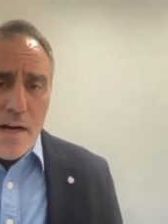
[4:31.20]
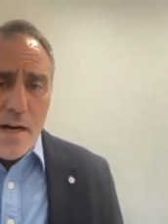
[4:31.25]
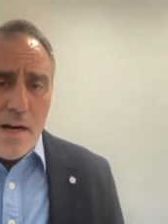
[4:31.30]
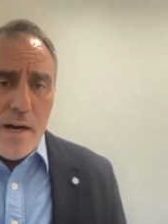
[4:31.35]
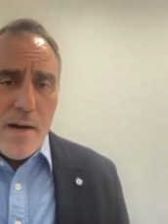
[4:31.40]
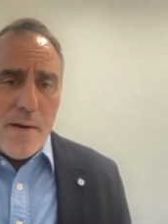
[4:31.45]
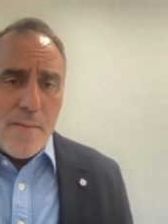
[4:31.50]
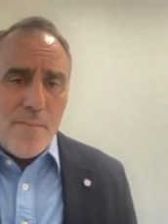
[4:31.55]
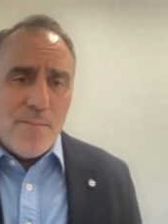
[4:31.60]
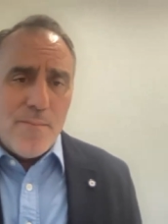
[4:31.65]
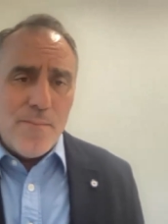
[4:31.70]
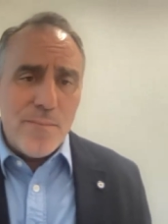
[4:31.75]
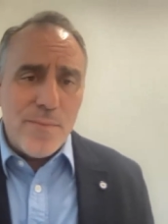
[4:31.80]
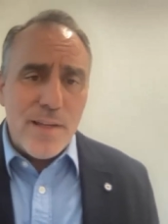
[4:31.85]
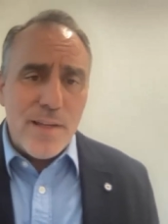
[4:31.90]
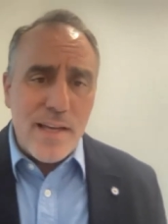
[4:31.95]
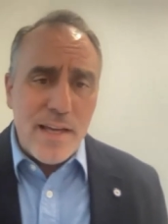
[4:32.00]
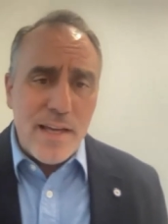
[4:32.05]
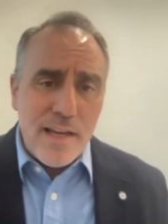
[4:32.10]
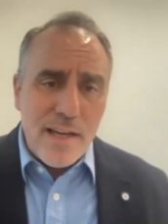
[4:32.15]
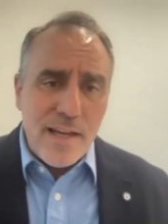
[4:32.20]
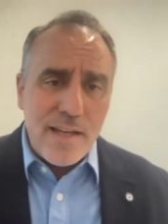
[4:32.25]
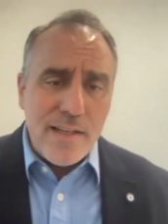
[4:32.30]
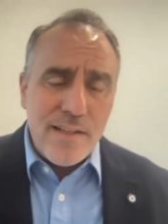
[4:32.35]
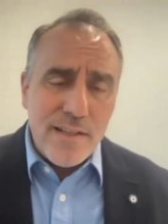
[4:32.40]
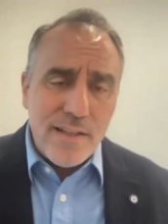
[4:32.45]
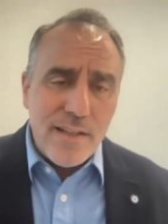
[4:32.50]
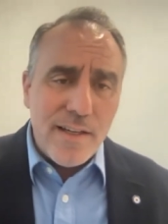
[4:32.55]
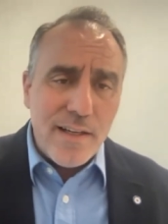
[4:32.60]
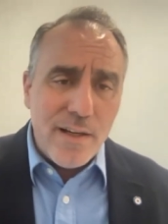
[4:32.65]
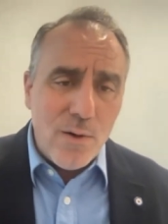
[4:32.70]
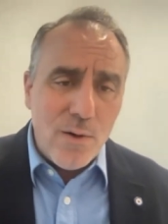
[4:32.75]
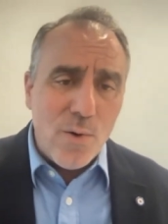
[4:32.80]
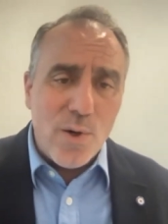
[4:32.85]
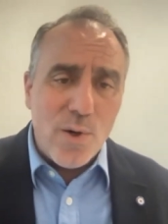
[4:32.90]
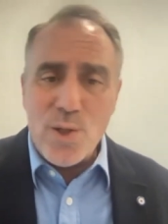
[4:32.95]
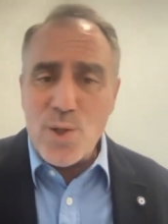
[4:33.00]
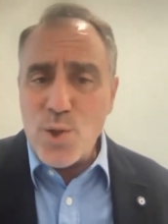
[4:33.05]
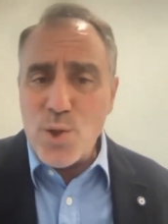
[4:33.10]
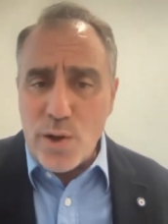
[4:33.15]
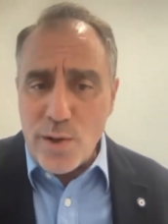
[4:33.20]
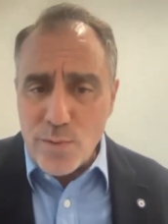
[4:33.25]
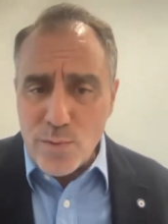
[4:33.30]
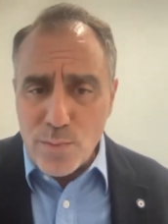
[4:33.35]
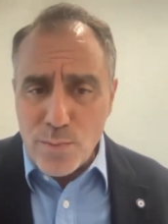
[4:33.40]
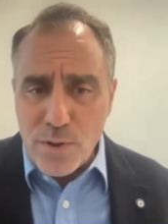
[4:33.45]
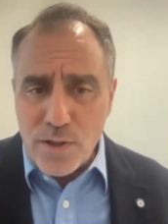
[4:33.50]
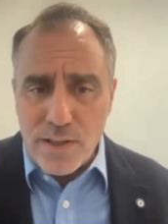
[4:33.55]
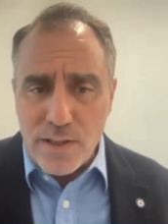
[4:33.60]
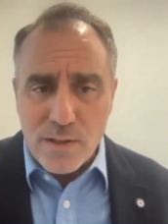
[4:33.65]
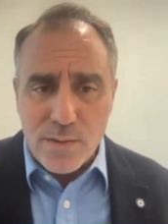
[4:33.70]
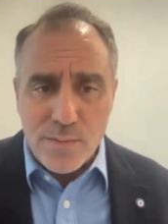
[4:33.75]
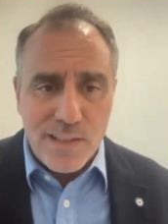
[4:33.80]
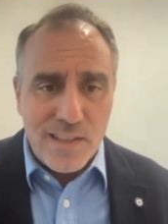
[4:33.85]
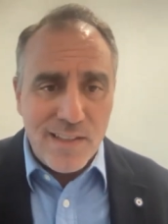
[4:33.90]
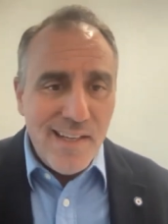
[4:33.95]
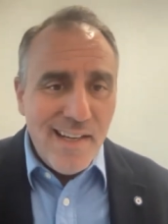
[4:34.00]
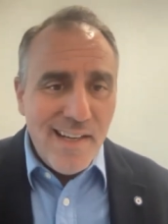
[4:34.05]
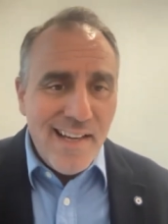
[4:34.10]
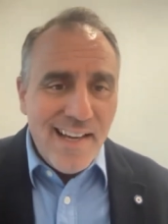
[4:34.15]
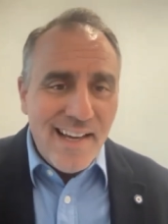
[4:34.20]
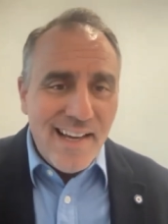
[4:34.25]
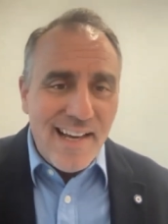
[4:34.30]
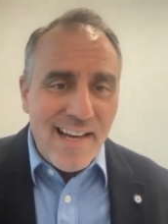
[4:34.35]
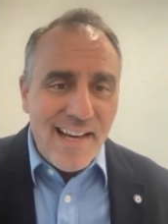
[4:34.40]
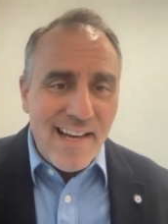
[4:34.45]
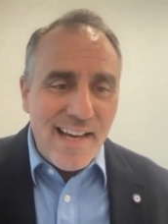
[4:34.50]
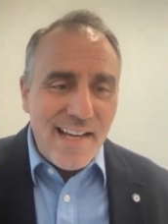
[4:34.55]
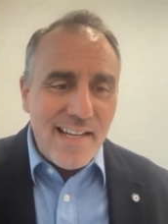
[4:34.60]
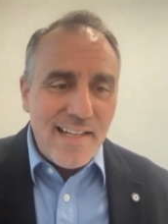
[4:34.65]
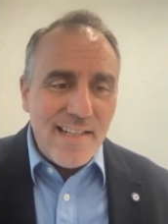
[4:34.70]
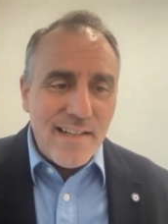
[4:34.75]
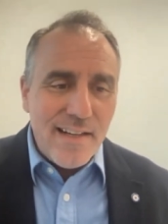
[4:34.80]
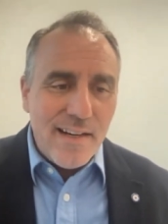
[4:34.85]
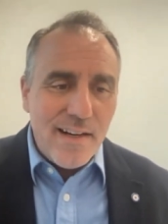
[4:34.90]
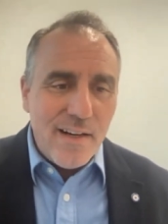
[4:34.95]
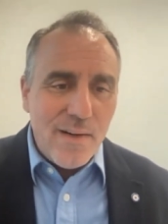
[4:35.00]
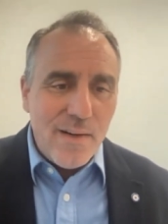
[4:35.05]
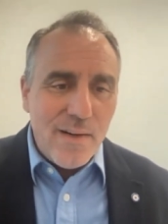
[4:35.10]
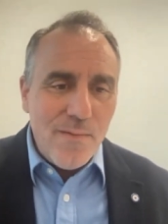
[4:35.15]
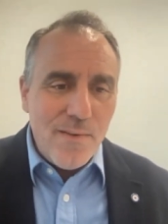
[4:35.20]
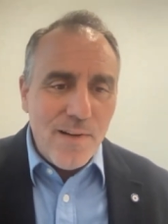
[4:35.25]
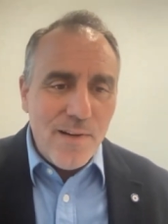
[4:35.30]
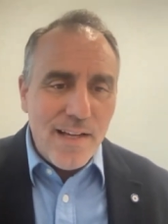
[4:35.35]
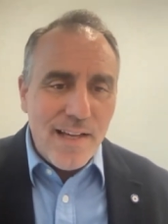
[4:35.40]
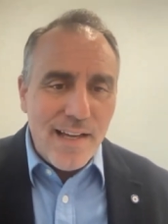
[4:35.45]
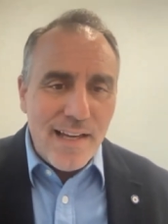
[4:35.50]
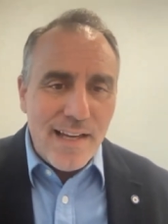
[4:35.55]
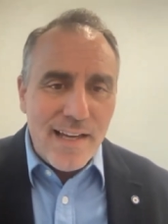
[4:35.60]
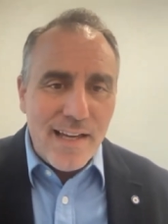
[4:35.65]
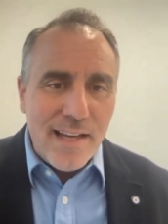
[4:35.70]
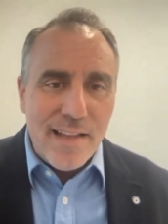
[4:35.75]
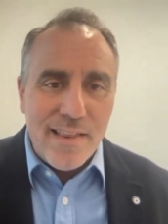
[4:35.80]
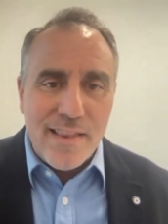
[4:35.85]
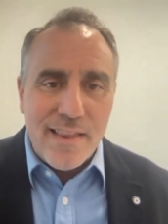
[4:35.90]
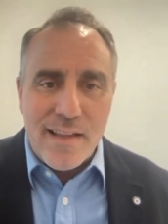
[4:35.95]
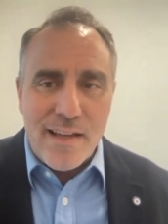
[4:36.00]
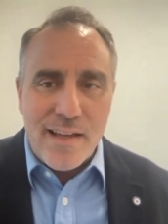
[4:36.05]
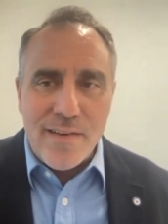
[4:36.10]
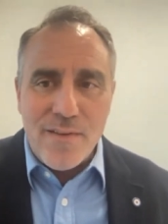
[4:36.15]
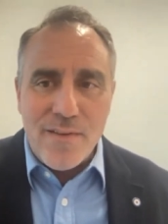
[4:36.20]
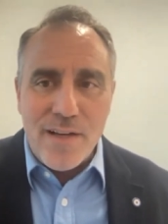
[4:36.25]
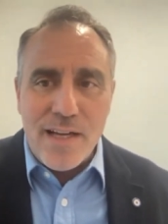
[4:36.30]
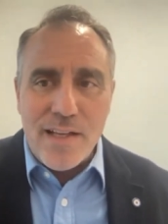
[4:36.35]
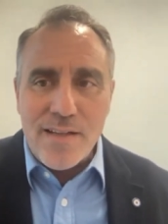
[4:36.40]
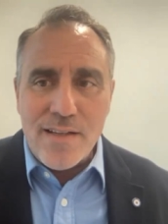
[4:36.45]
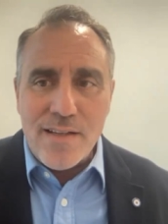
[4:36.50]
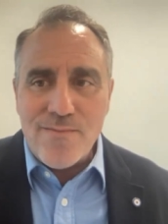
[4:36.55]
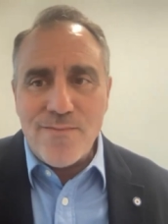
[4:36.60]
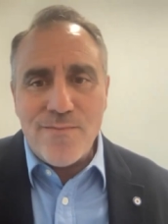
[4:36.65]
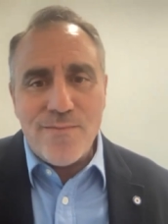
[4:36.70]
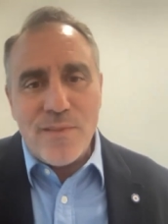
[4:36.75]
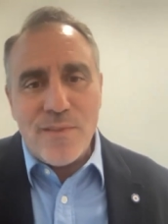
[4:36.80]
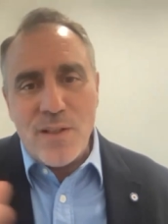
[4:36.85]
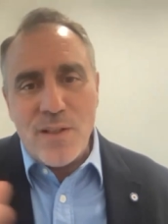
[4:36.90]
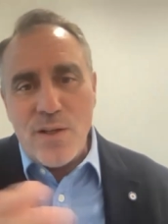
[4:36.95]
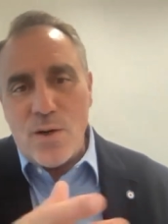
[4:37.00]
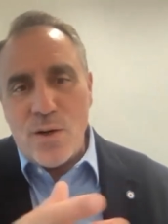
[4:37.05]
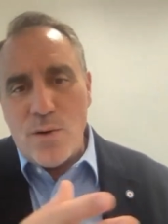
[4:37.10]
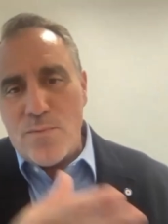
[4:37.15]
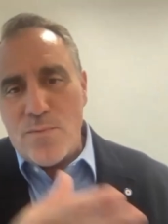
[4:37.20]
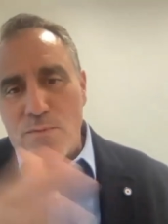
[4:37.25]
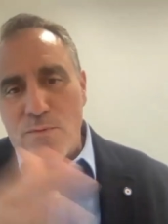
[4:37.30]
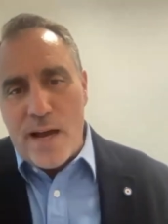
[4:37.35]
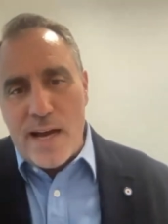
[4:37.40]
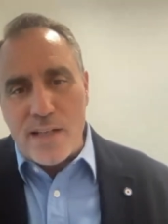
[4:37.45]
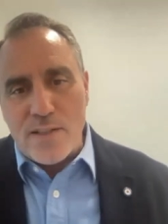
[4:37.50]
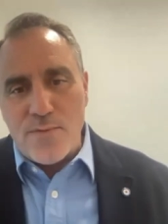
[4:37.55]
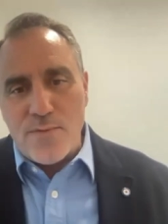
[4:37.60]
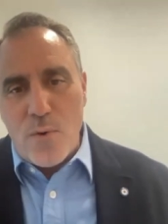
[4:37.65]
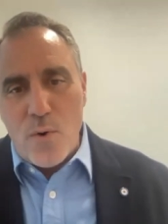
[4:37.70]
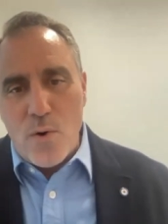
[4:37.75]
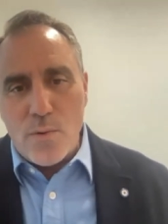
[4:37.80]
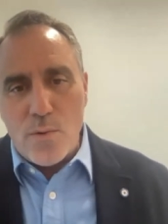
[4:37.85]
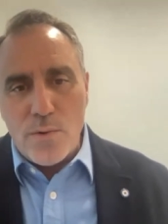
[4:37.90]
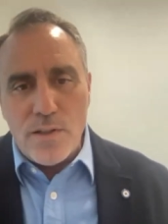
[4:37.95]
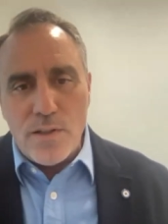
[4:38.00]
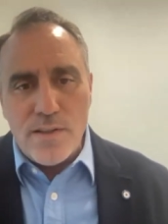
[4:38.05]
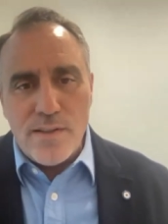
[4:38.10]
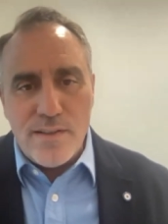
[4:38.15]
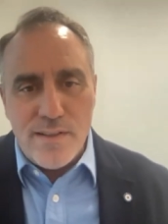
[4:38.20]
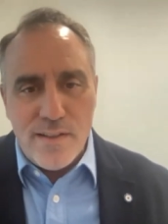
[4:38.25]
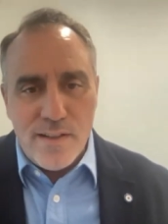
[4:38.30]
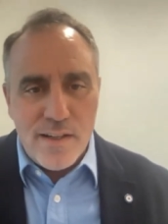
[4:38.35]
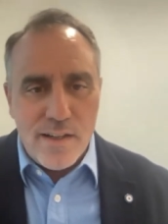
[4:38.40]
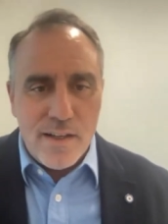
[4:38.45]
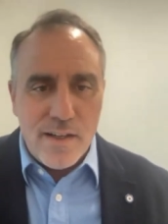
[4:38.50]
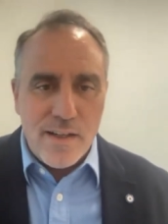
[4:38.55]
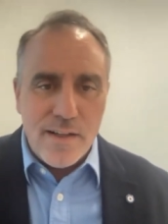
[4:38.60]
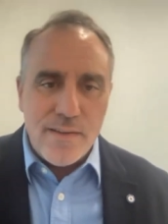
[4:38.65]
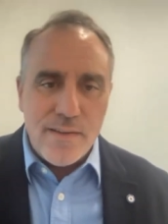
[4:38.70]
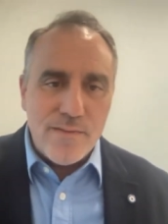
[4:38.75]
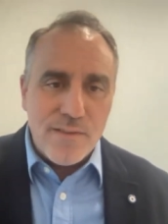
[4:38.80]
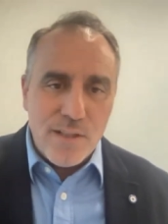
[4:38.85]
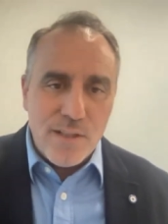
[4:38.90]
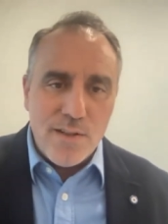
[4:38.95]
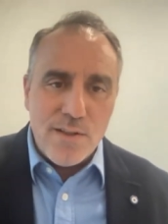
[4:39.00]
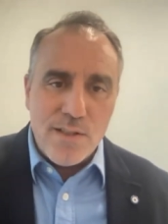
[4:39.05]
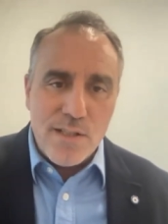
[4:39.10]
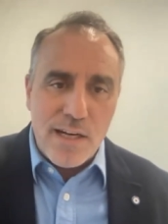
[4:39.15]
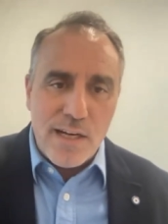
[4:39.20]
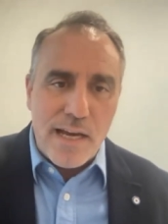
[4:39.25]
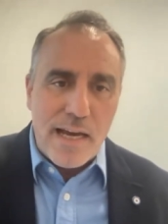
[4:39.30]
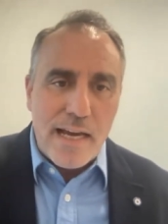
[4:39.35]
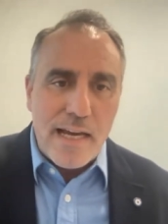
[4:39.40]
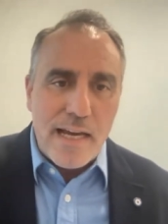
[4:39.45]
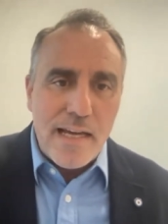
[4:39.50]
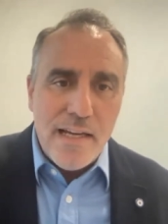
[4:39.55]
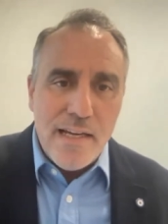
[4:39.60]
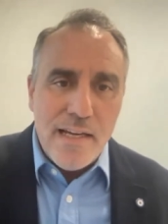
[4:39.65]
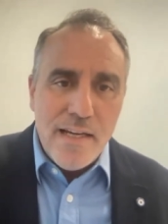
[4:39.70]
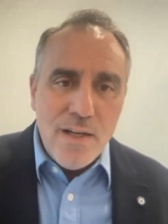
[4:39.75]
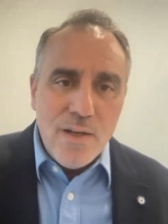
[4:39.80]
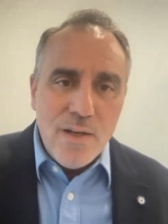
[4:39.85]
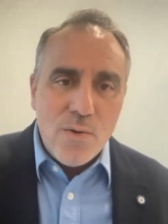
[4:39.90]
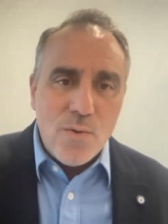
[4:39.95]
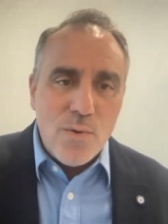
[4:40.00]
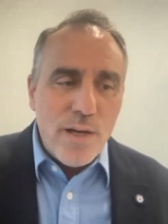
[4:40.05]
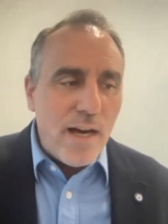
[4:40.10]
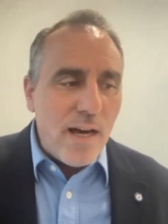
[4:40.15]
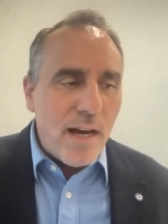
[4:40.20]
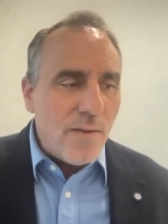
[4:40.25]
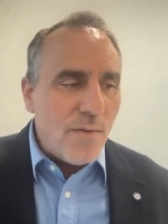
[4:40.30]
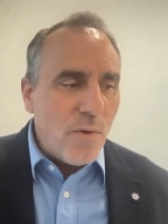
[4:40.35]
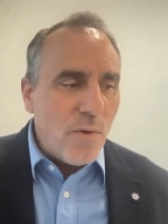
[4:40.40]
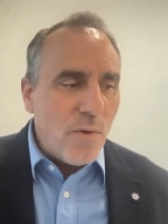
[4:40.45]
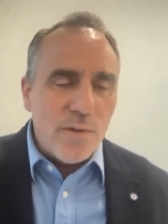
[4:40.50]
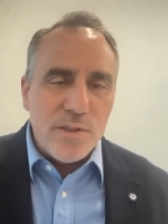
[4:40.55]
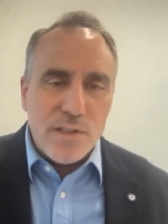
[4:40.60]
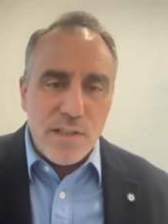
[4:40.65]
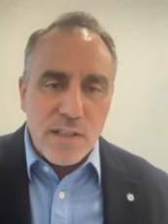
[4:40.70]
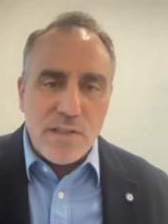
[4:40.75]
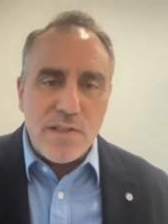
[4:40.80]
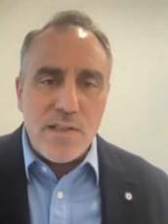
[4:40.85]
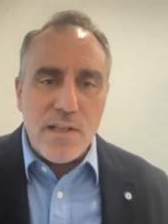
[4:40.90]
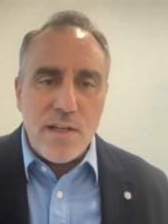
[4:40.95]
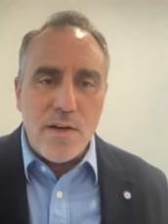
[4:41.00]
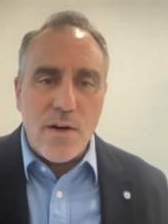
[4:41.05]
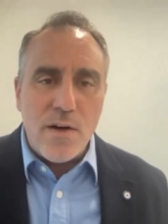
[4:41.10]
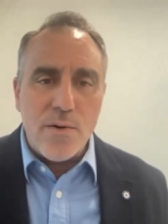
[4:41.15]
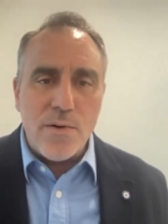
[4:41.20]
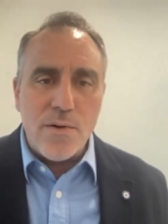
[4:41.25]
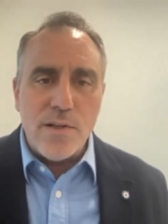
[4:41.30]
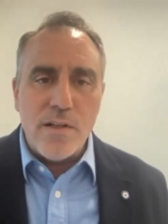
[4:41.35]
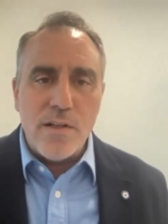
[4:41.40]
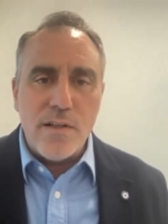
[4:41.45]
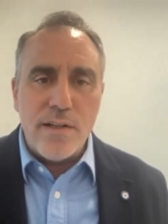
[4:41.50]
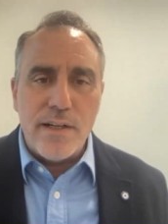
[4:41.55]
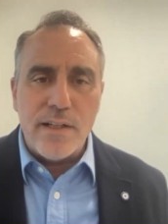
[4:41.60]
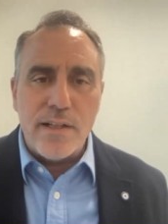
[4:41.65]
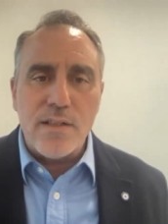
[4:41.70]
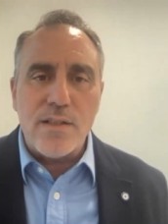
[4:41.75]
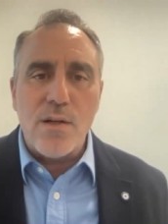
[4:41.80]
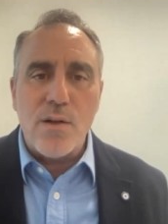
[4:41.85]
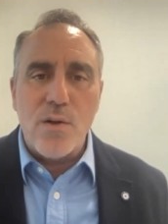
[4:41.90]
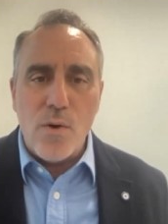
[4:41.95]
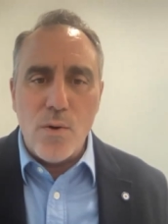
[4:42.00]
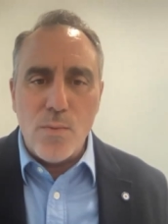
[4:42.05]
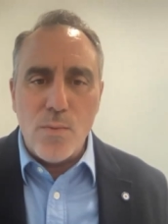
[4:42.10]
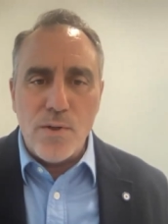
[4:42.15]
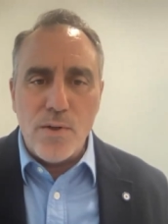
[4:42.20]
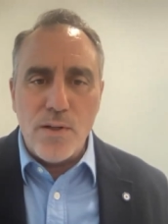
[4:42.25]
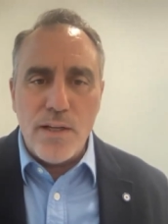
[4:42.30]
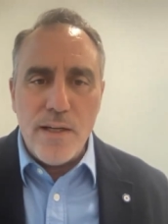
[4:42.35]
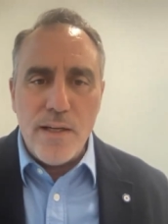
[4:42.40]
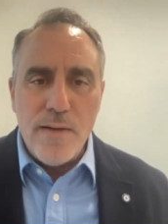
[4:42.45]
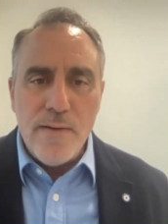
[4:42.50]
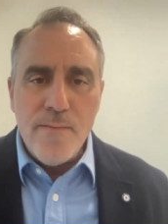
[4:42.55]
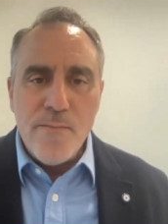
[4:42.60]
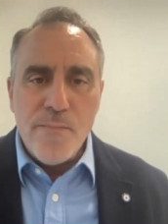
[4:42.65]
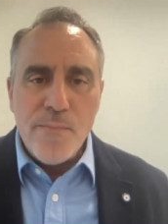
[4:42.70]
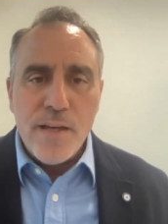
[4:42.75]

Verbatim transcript: um, and, and, eh, or a joint replacement, and um, and and and you know, fast forward uh, to today, we have over 1,600 clinics globally.